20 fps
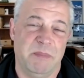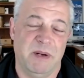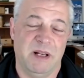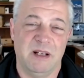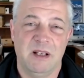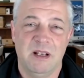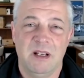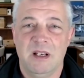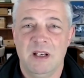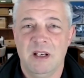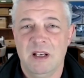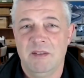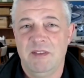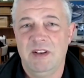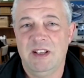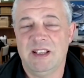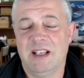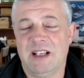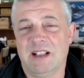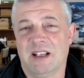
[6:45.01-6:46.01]
But
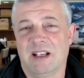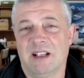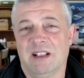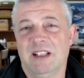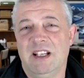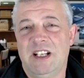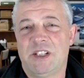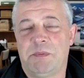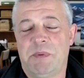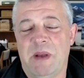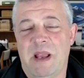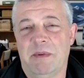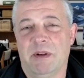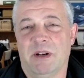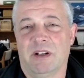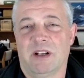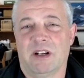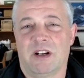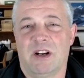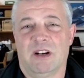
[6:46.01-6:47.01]
you think like a lease payment
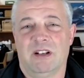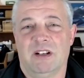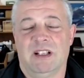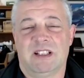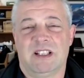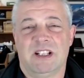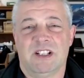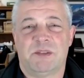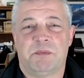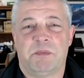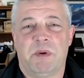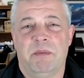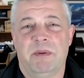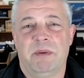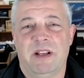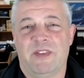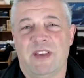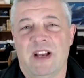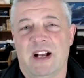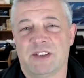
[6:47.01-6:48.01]
on a car like this,
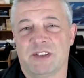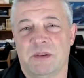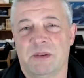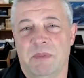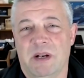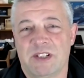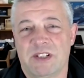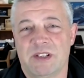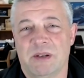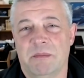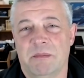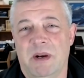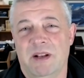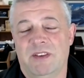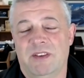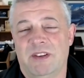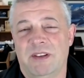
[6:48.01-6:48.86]
probably $1,000 a month.